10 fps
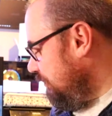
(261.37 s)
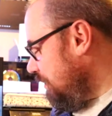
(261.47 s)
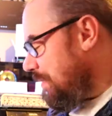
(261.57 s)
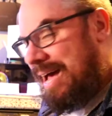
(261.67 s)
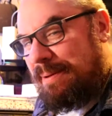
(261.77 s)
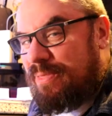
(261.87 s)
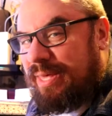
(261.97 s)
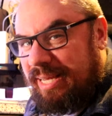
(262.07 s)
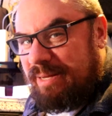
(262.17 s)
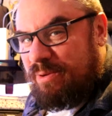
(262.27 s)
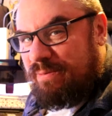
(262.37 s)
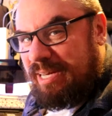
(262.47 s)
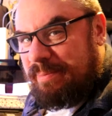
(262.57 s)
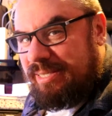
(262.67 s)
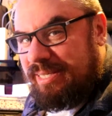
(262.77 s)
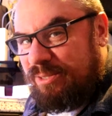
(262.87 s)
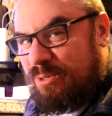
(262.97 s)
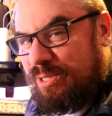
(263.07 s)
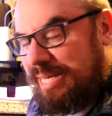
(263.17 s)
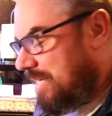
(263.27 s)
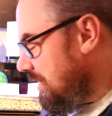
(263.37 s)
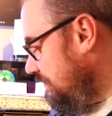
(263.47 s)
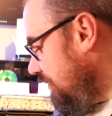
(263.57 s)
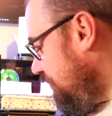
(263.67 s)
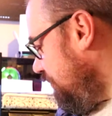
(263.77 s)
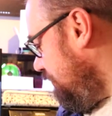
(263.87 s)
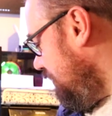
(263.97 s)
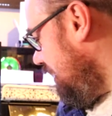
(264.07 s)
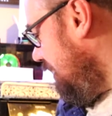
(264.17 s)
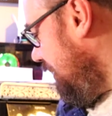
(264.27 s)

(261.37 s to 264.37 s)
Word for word: so I am thinking of moving him into a new tank in the fish room that I